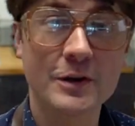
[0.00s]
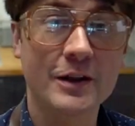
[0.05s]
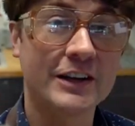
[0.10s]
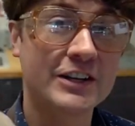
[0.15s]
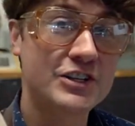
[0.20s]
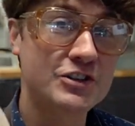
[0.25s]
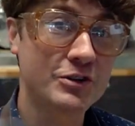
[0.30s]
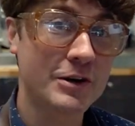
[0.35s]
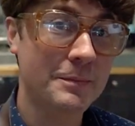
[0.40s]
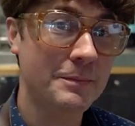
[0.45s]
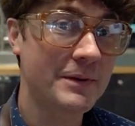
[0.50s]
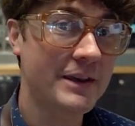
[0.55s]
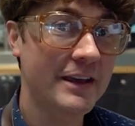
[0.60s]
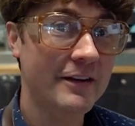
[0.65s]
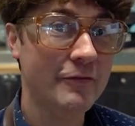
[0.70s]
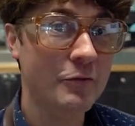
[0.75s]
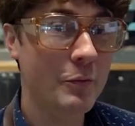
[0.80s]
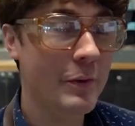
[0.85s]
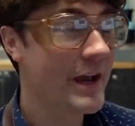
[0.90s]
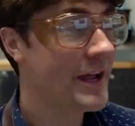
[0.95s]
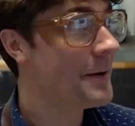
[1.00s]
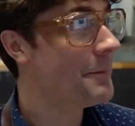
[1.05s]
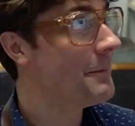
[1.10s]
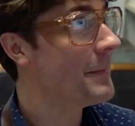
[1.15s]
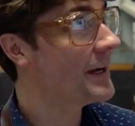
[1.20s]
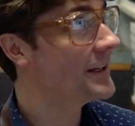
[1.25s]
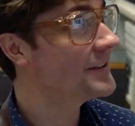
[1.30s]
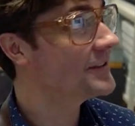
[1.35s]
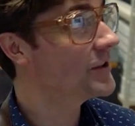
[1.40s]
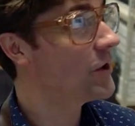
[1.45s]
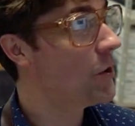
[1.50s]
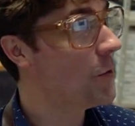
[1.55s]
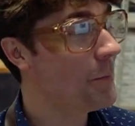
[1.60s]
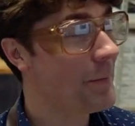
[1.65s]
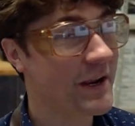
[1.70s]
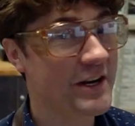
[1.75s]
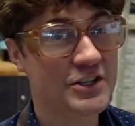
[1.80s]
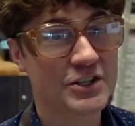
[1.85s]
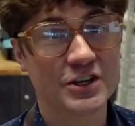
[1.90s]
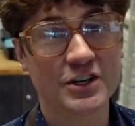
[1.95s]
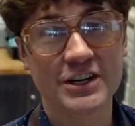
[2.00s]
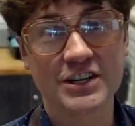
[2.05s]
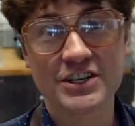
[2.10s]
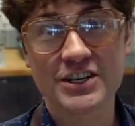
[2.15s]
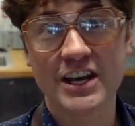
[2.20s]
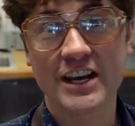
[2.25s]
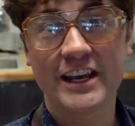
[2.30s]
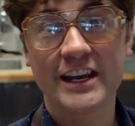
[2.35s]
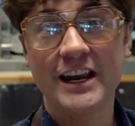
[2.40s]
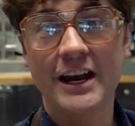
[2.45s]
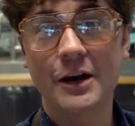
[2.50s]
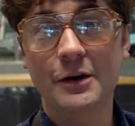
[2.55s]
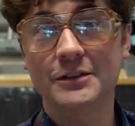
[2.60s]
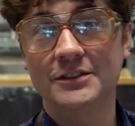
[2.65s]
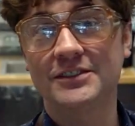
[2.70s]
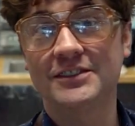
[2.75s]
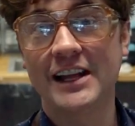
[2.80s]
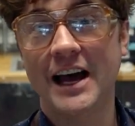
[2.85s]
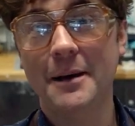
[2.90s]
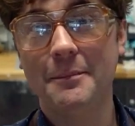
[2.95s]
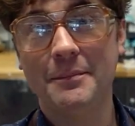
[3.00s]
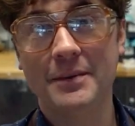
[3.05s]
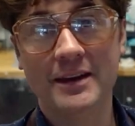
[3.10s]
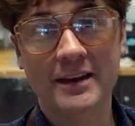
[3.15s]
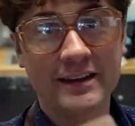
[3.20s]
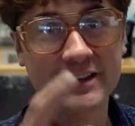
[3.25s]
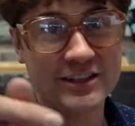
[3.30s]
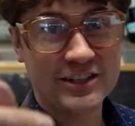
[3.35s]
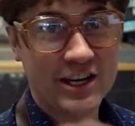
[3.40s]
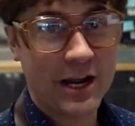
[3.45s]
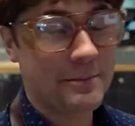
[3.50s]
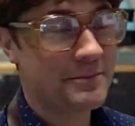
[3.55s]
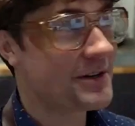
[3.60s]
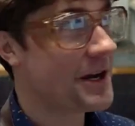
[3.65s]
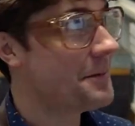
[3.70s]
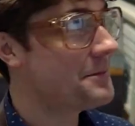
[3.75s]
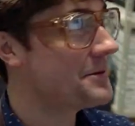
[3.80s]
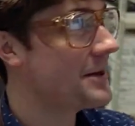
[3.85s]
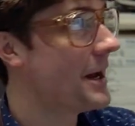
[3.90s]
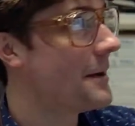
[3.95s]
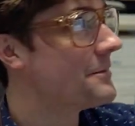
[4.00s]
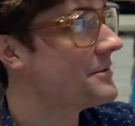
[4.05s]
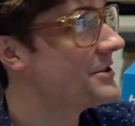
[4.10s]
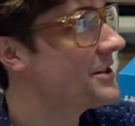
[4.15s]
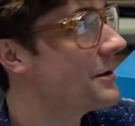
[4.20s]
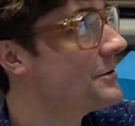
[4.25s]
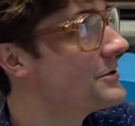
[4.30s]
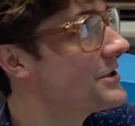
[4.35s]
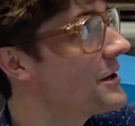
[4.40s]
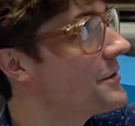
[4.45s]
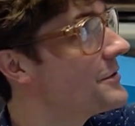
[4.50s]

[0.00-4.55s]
a trip giveaway to Mexico. Make sure you check it out. Stop in, shop, shop, shop. Ciao, ciao,